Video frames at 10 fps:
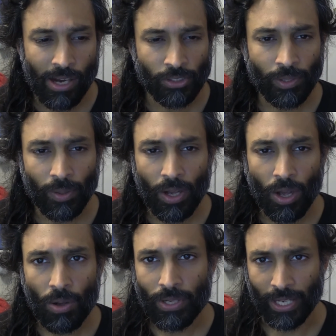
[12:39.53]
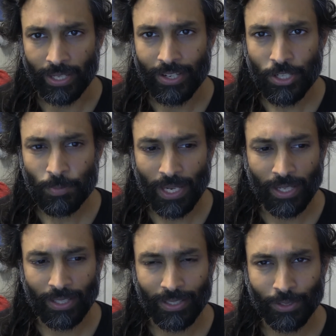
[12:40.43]
So, okay, here's
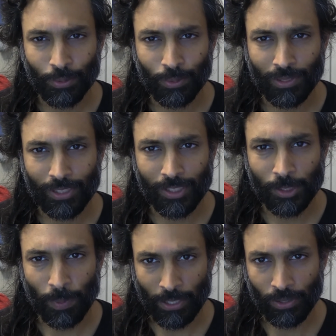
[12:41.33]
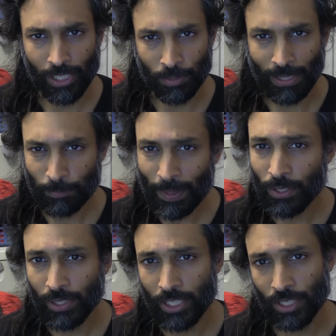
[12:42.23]
my speculation. My
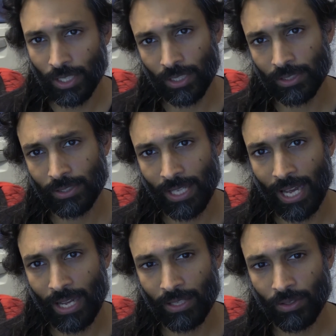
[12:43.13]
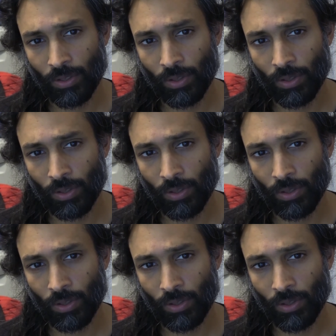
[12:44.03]
speculation is that